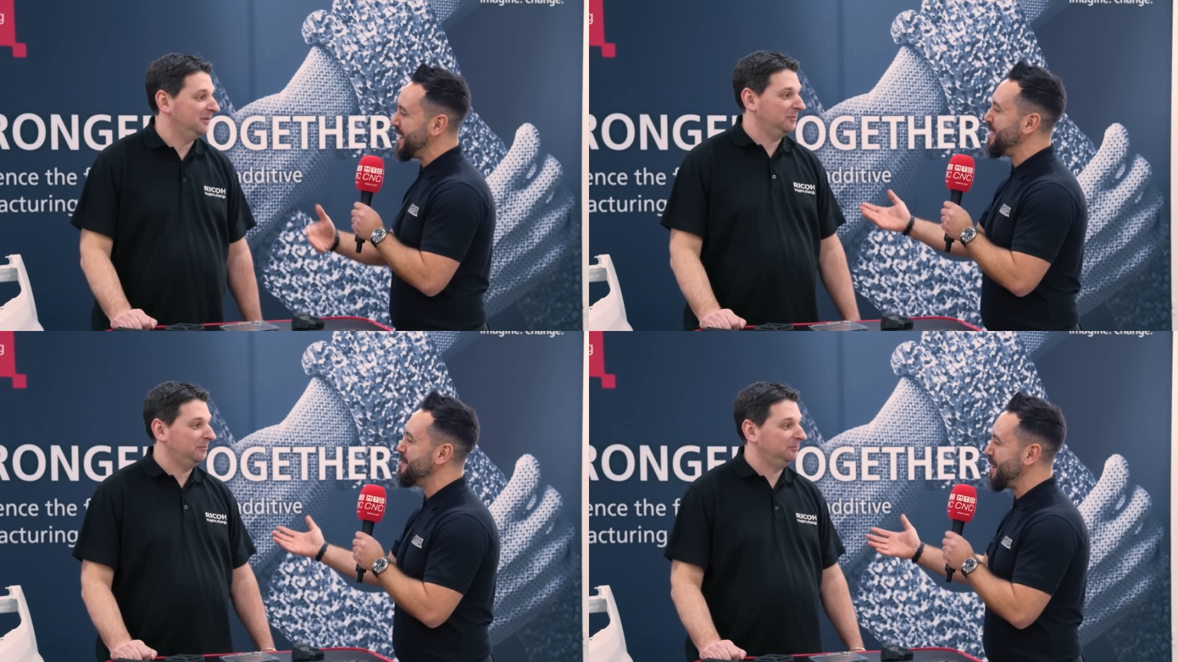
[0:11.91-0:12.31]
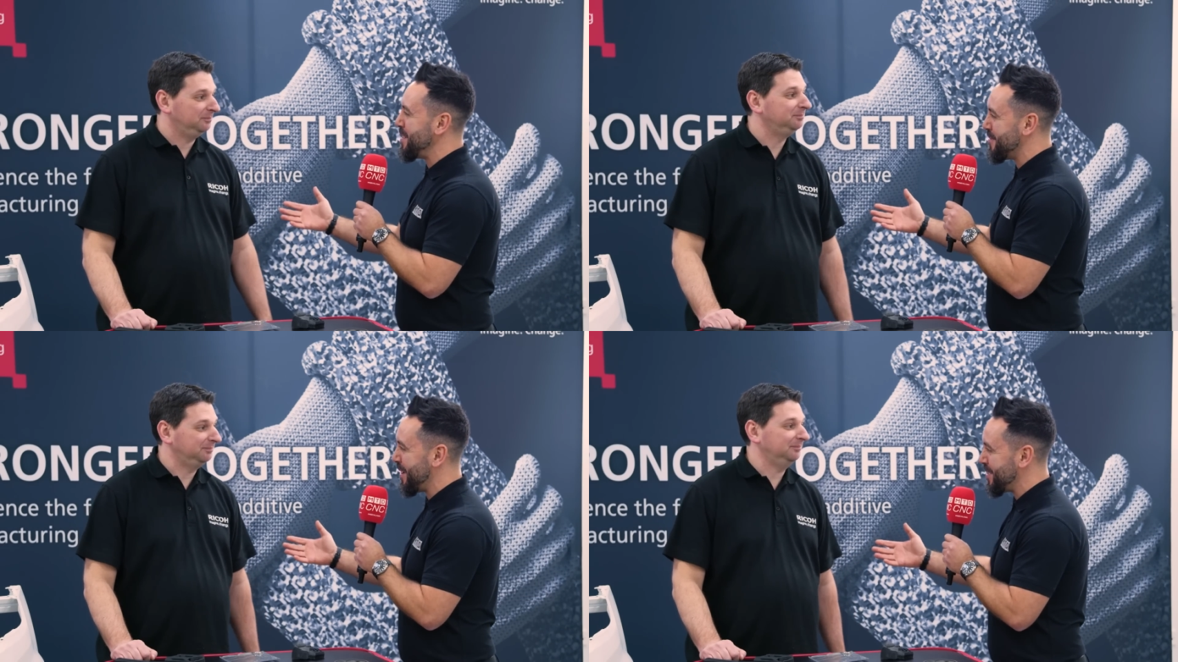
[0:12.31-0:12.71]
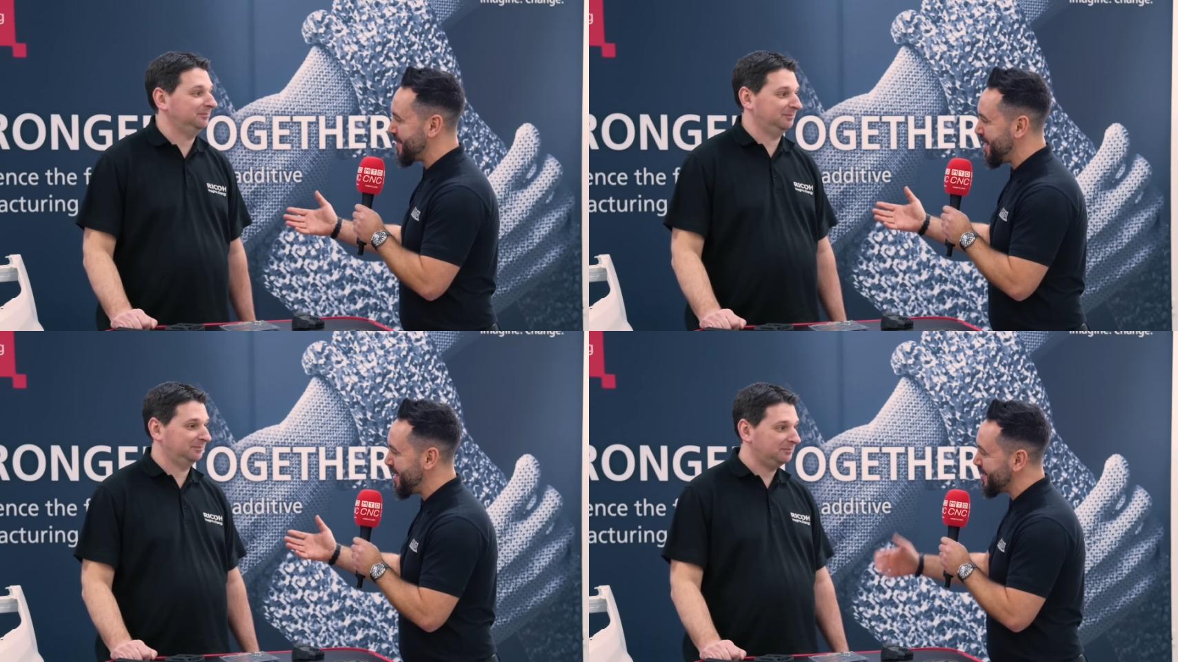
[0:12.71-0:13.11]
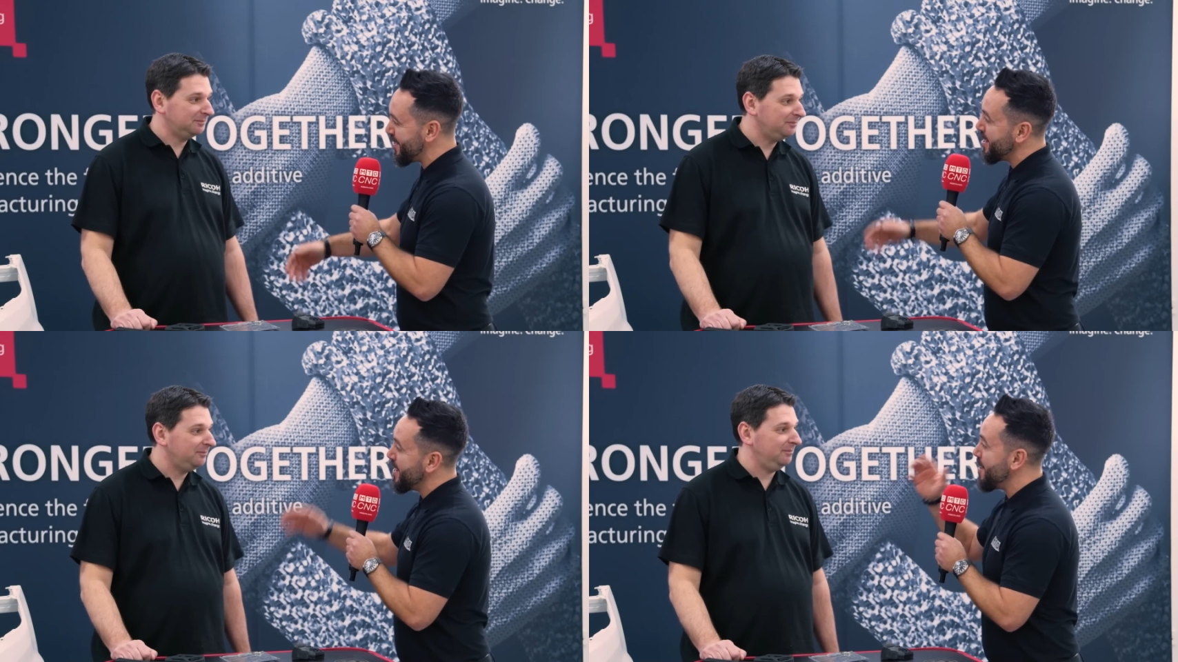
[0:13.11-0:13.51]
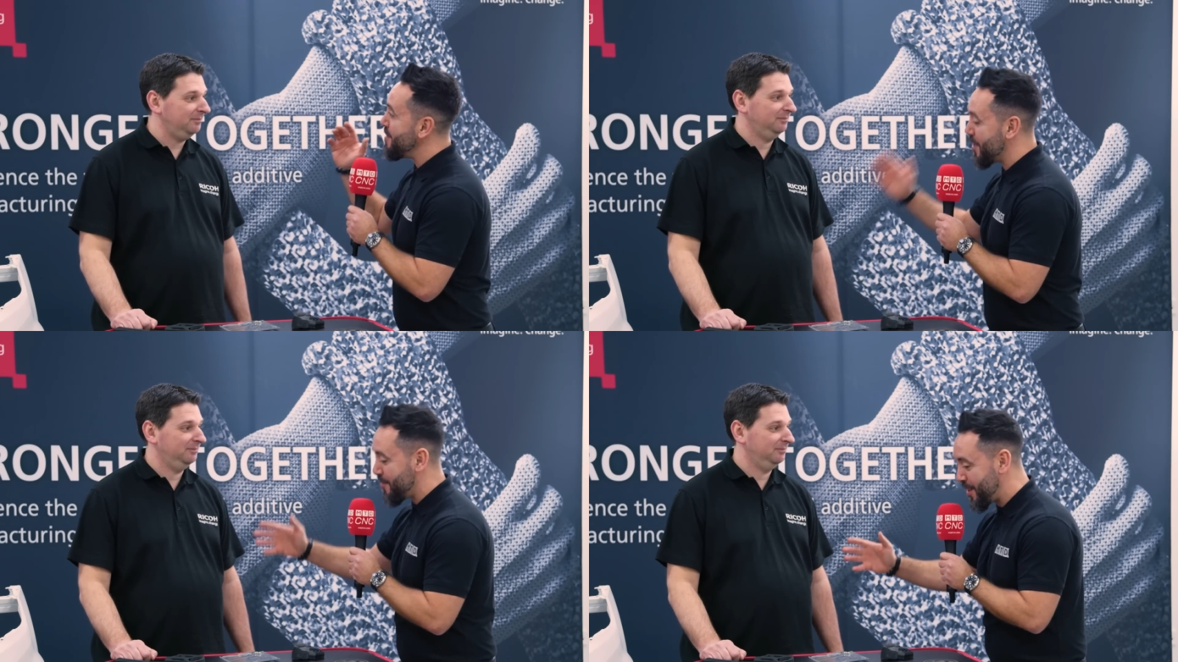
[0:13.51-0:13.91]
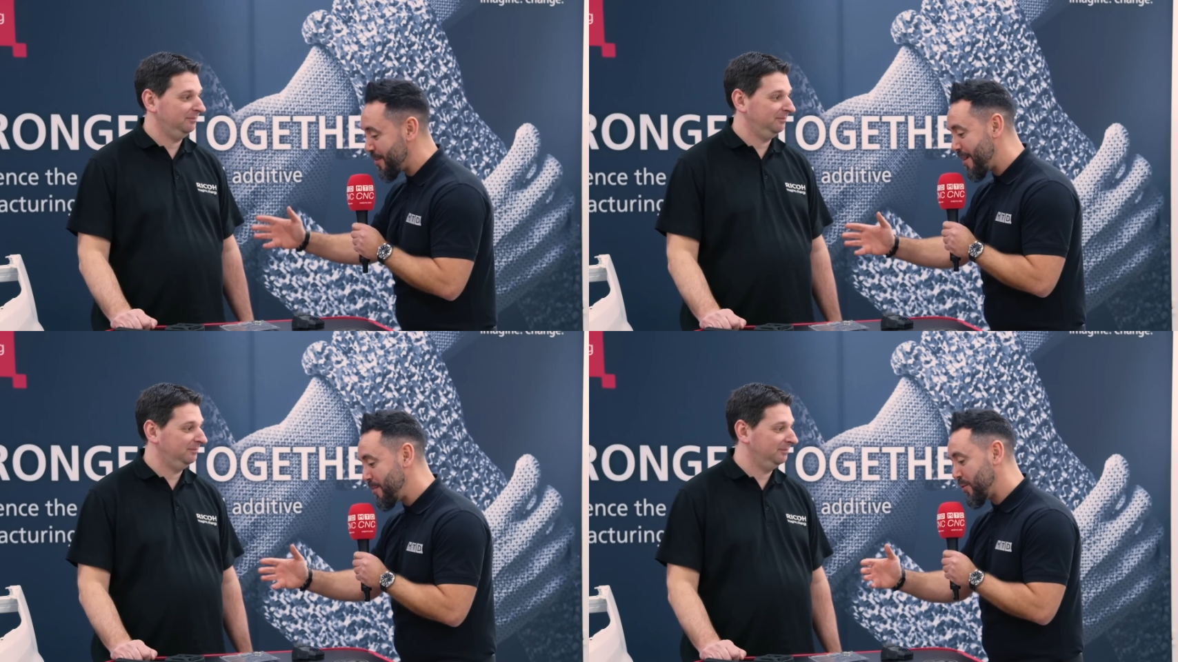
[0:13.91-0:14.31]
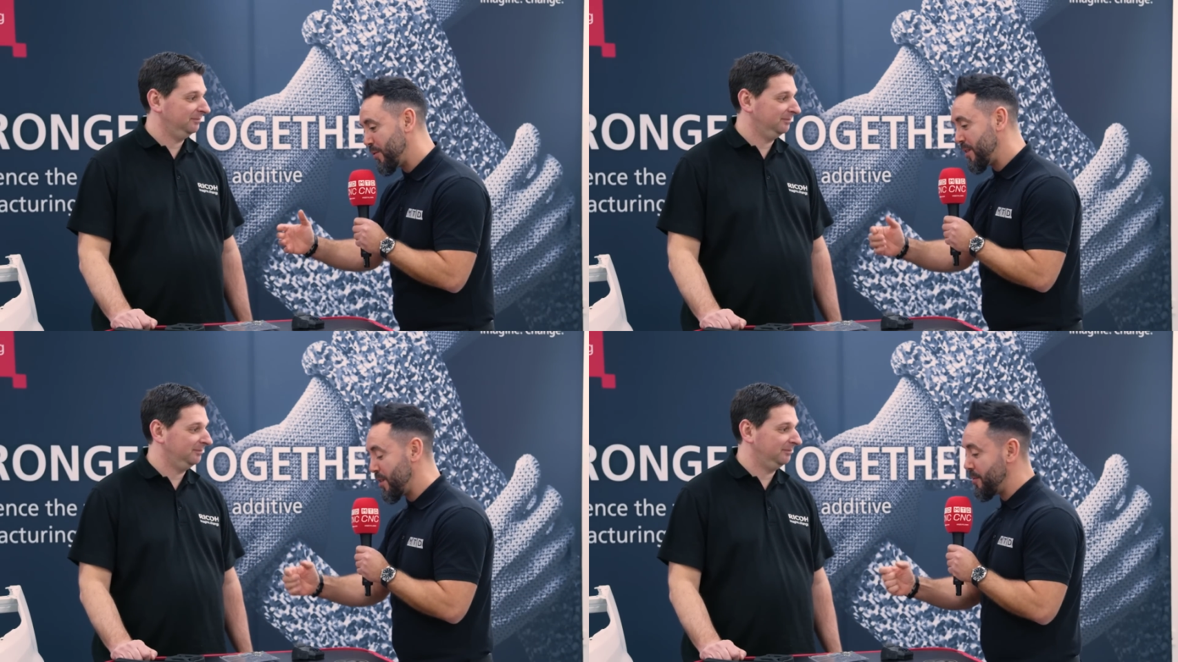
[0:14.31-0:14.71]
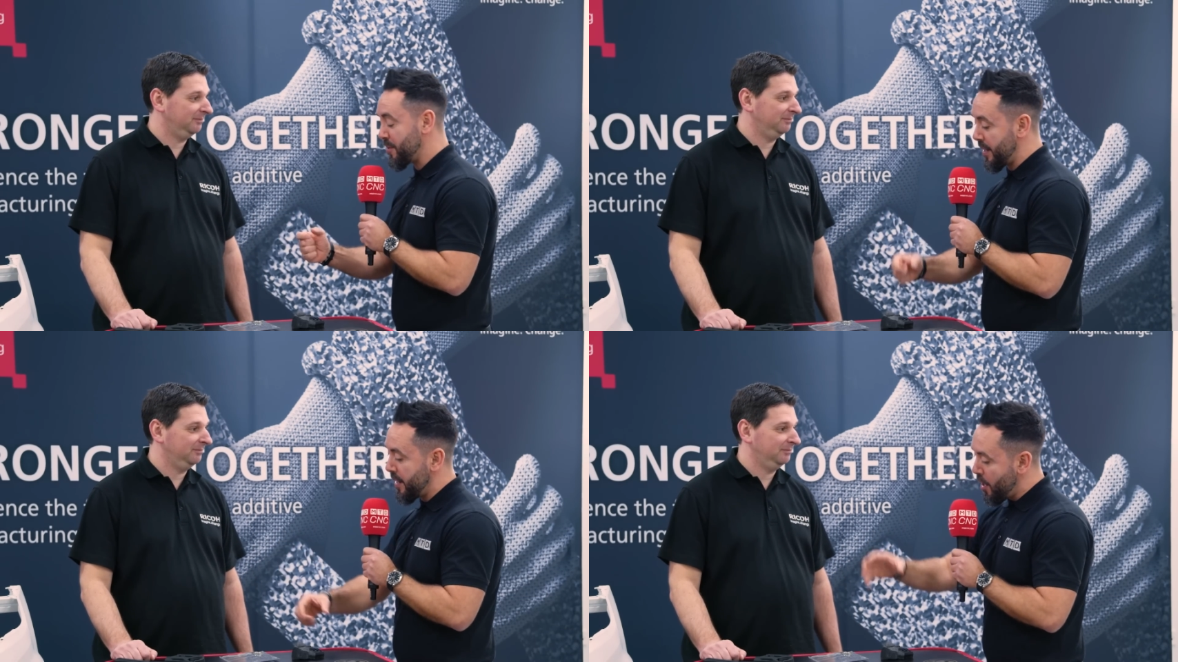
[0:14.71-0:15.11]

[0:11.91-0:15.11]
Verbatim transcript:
Speaker 1: in the manufacturing industry. Enrico, thank you very much for your time today.